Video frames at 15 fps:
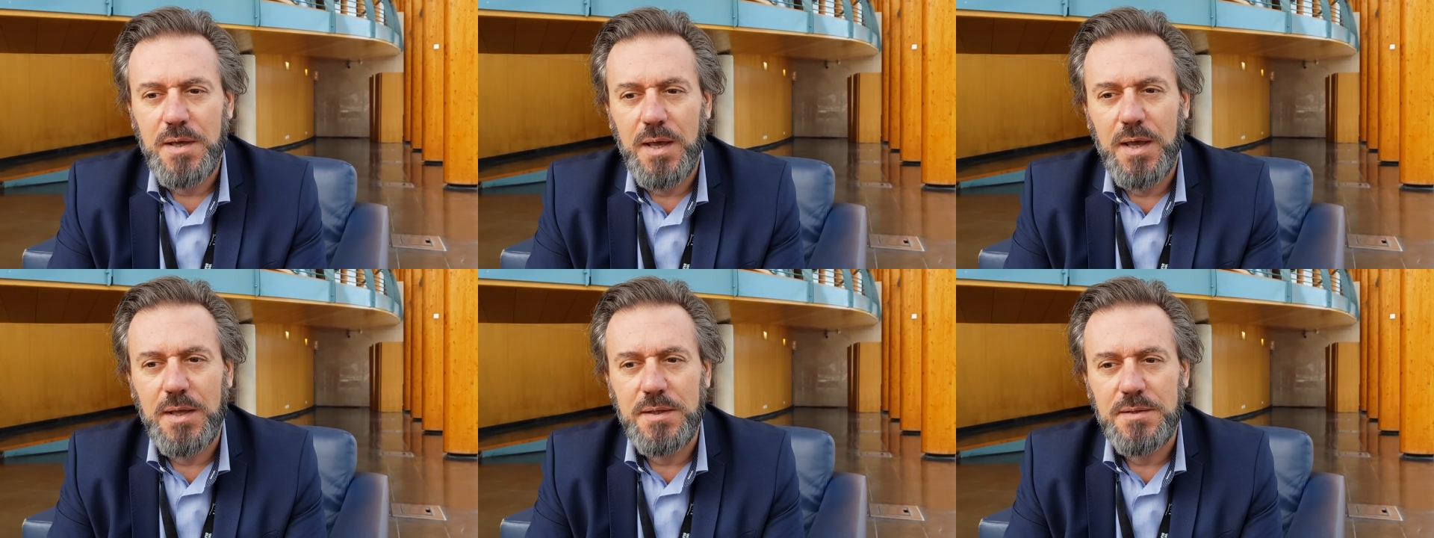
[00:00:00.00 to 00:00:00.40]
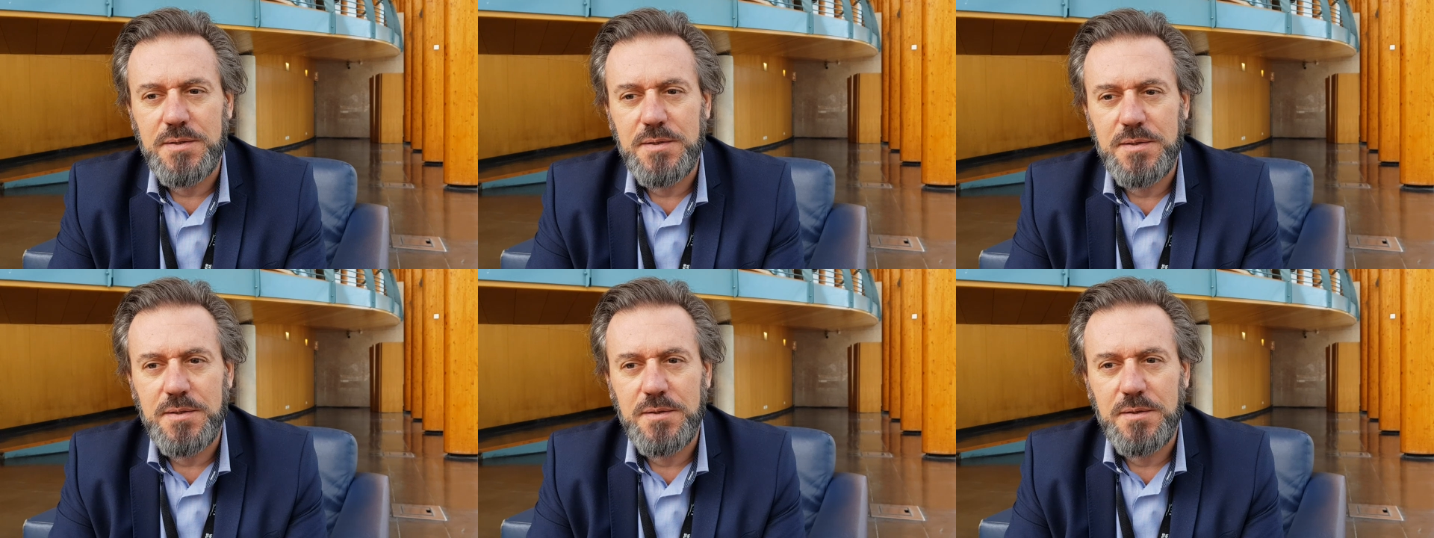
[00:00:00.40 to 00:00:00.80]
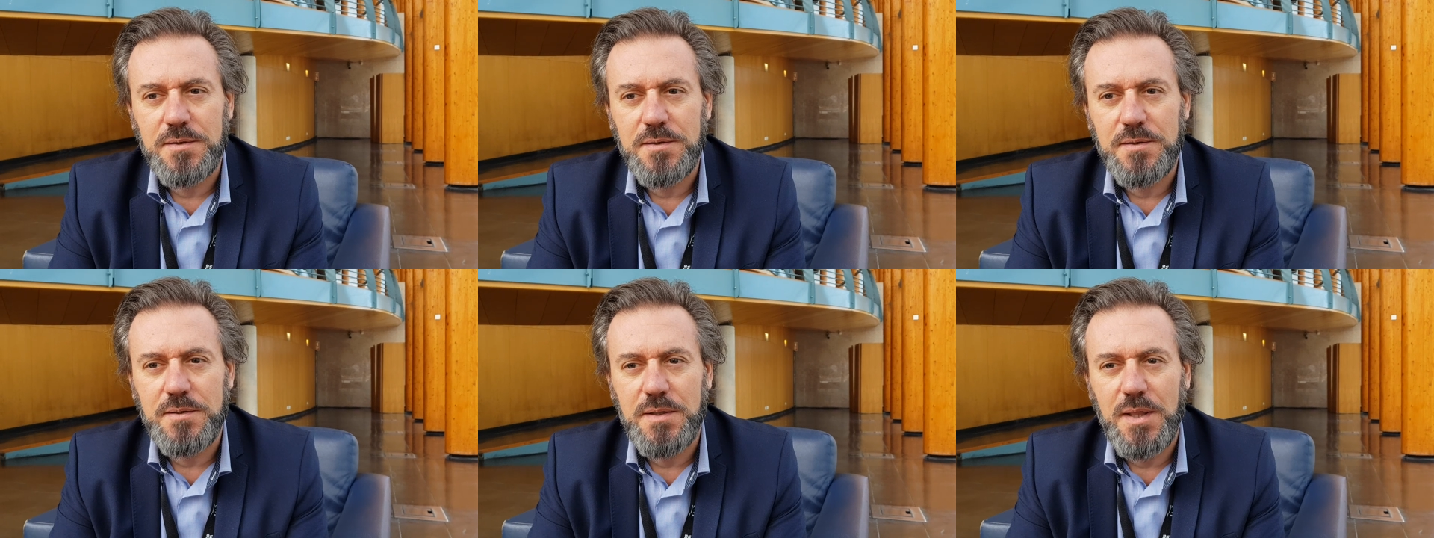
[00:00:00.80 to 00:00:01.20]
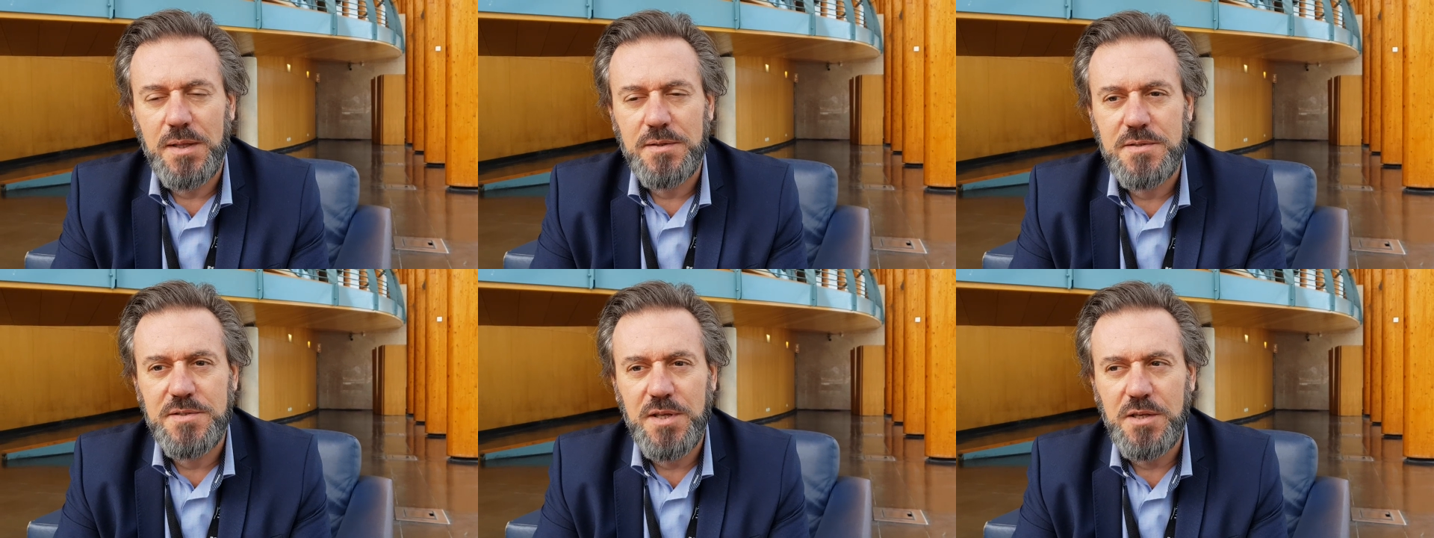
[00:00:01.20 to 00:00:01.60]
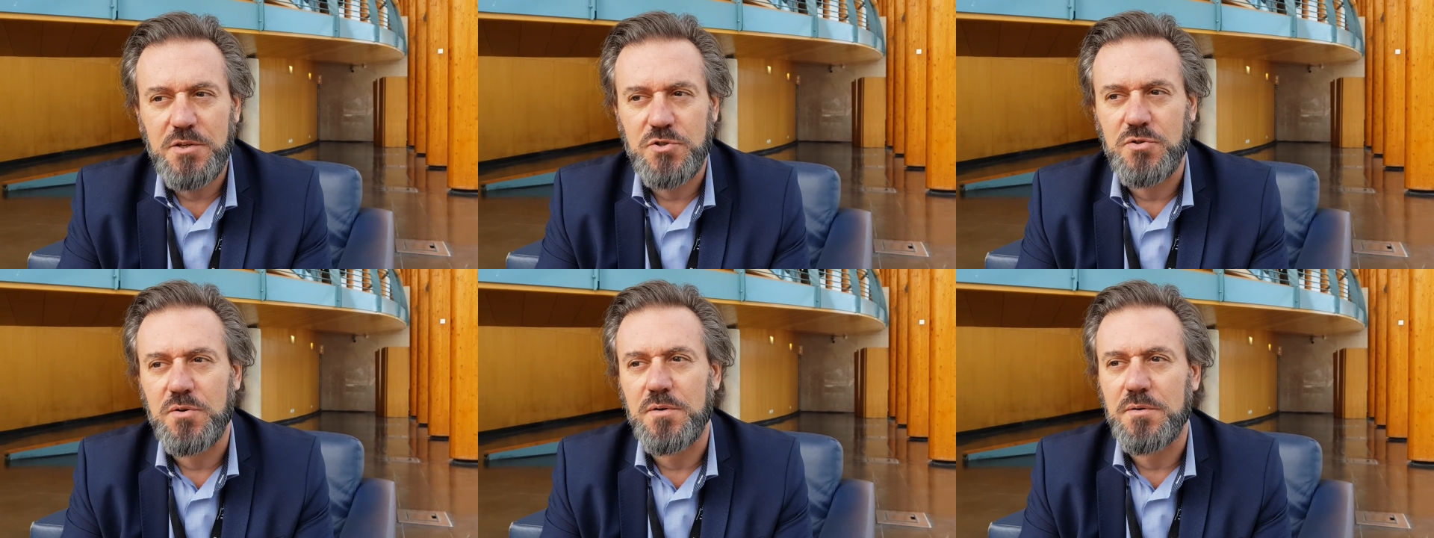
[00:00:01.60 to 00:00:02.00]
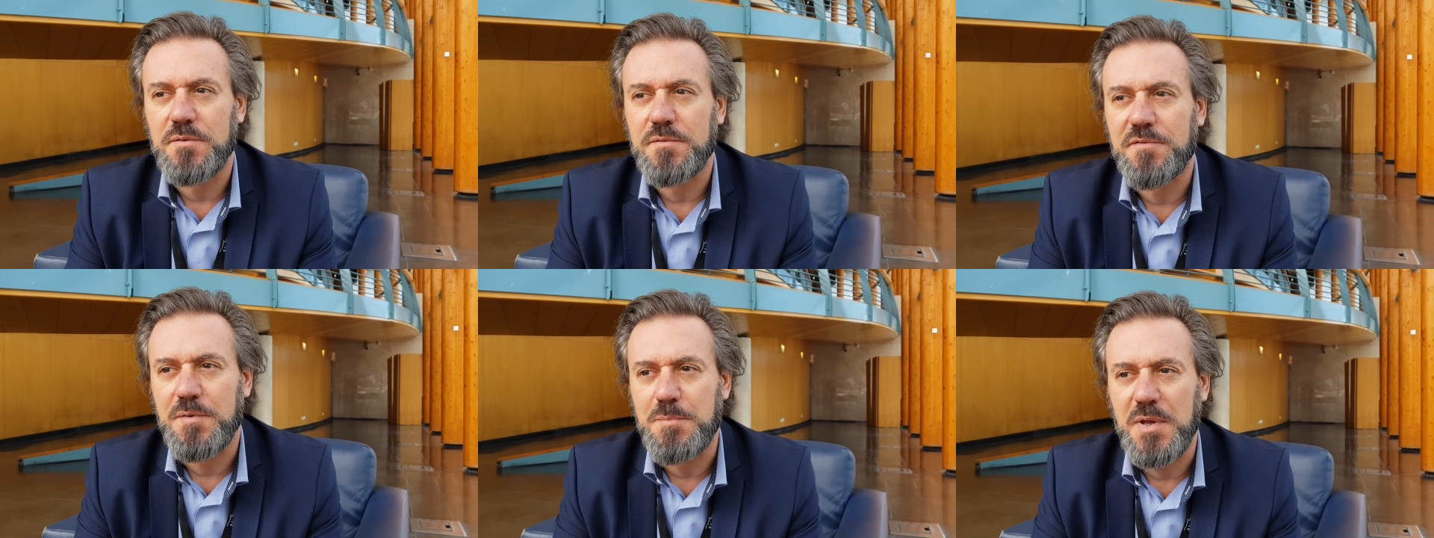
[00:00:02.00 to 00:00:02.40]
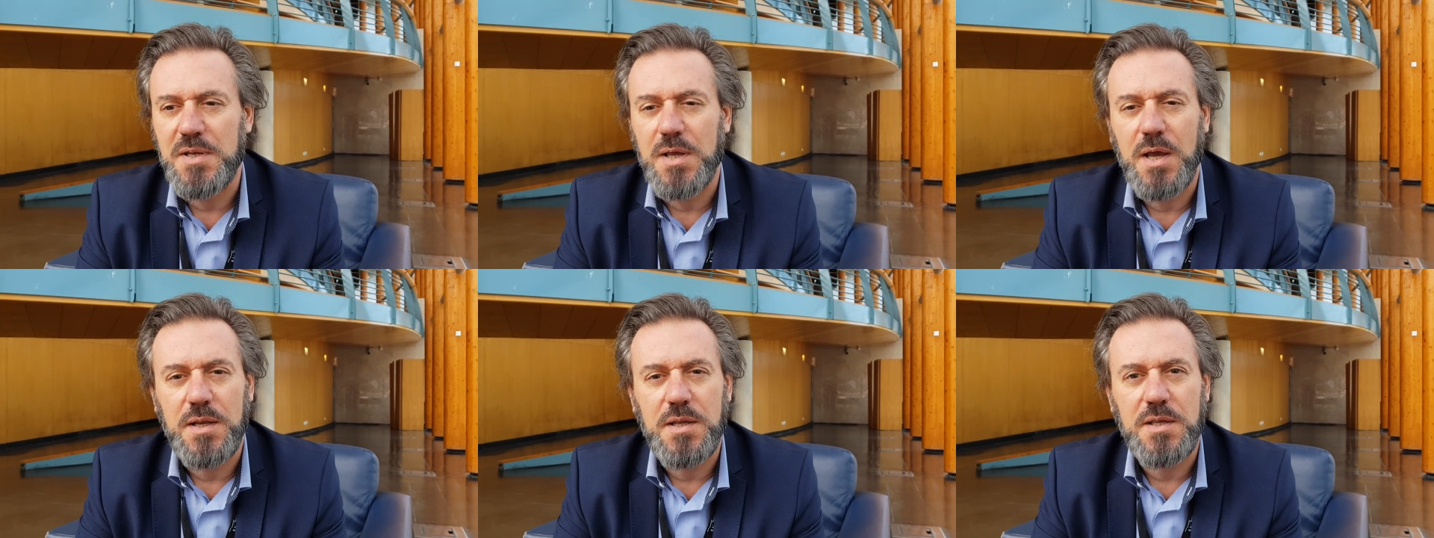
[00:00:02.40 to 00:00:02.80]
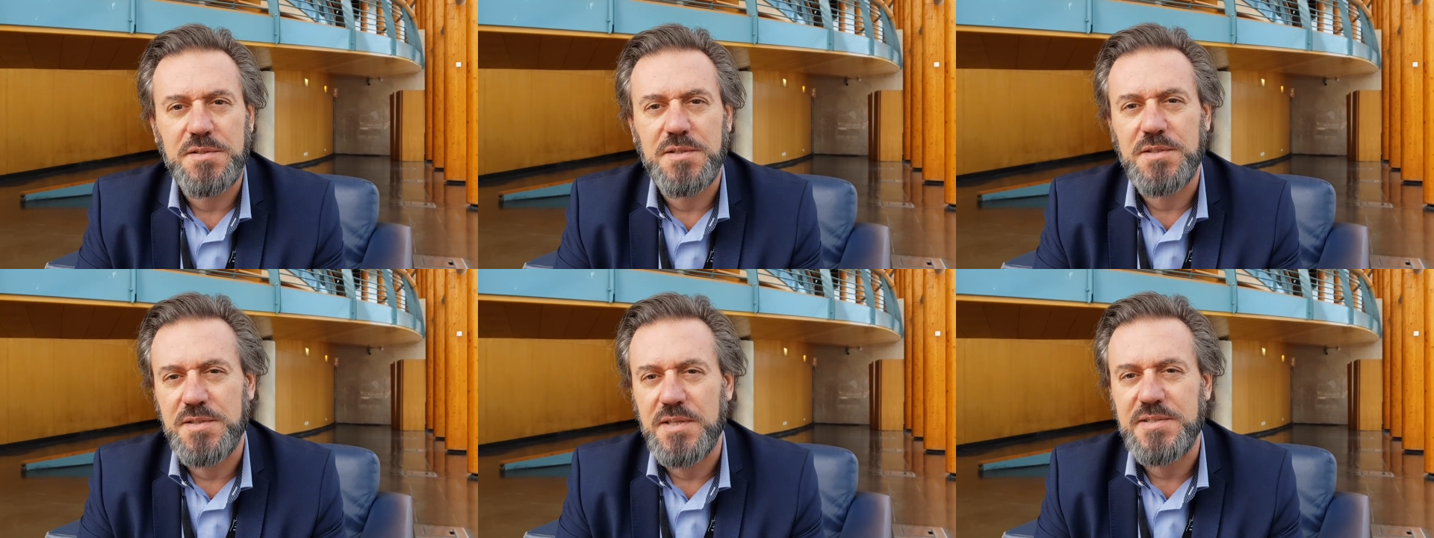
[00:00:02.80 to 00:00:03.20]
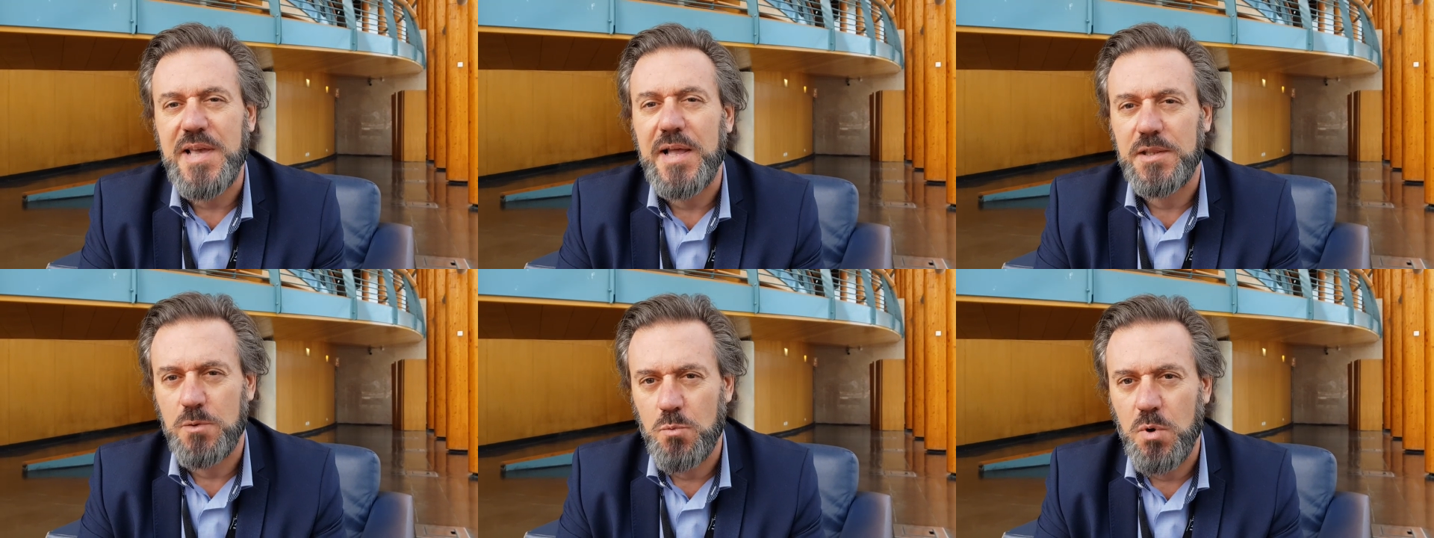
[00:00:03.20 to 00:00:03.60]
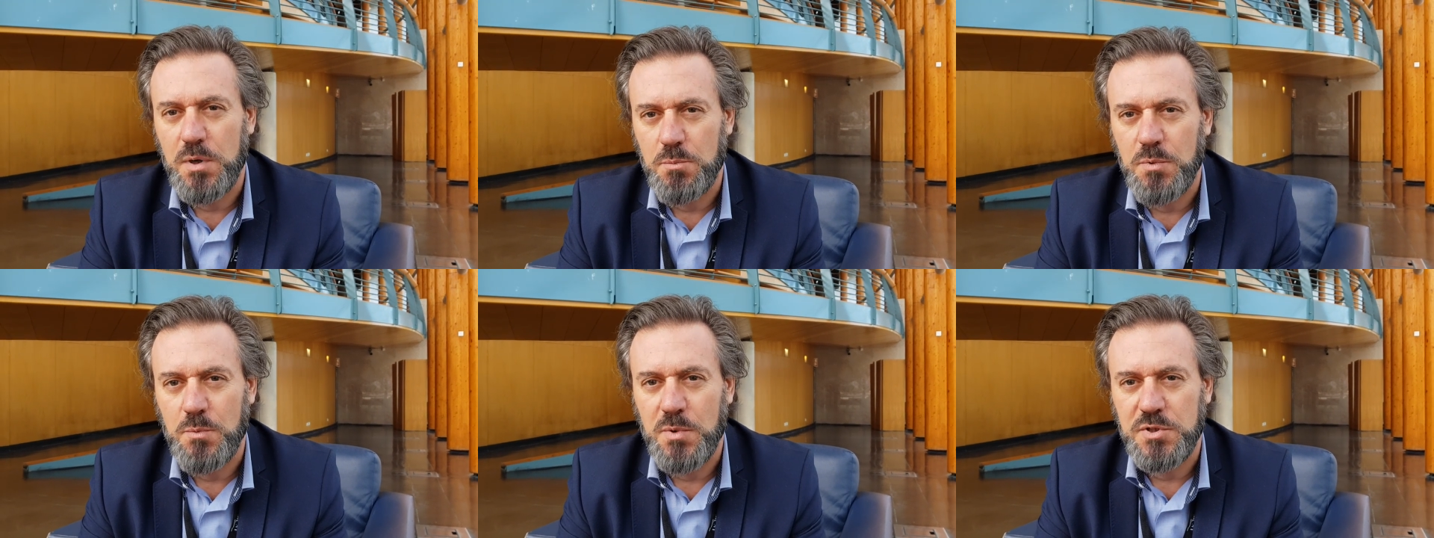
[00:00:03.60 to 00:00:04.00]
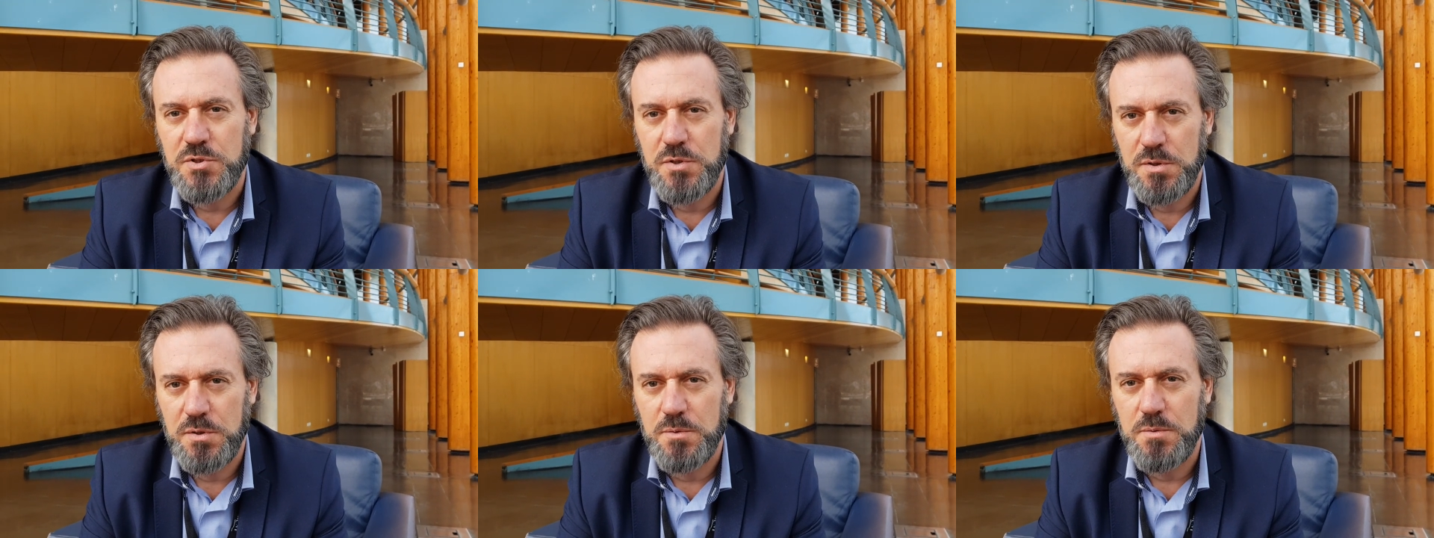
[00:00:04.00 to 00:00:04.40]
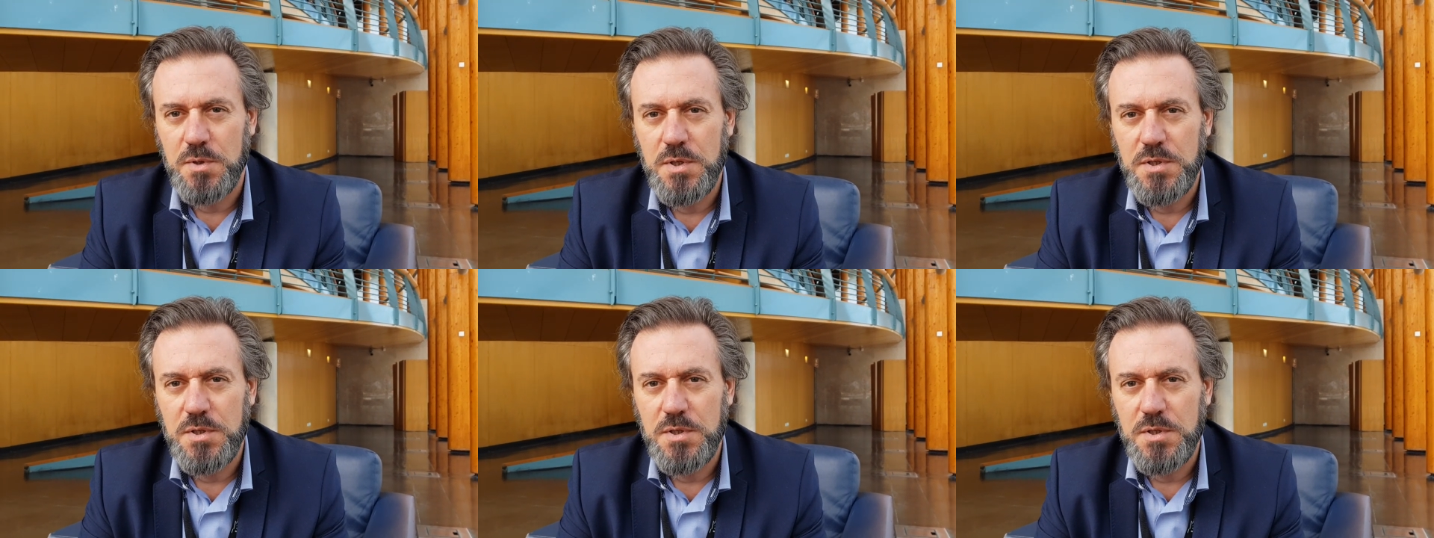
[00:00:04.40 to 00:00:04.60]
And that signature, Fermenting Ideas, is exactly what we want to do.